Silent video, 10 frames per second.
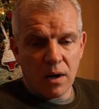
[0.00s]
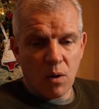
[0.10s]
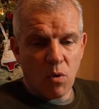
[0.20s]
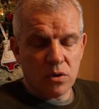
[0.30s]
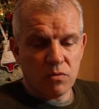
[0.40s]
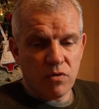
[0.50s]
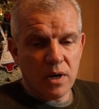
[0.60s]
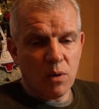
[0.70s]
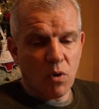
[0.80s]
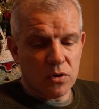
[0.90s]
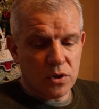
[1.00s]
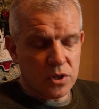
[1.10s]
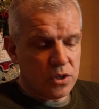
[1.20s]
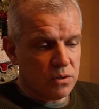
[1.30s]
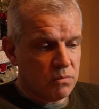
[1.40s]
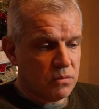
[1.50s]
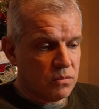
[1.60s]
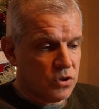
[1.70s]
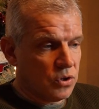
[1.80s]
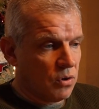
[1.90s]
and I really wanted to
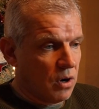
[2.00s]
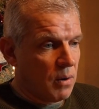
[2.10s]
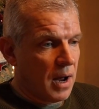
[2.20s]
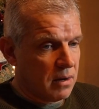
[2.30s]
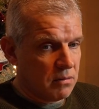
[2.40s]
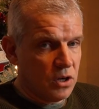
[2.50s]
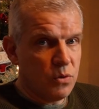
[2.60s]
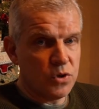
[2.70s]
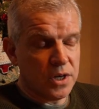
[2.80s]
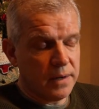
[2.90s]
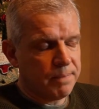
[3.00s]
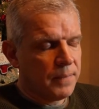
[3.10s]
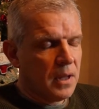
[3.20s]
sort of go out and use it.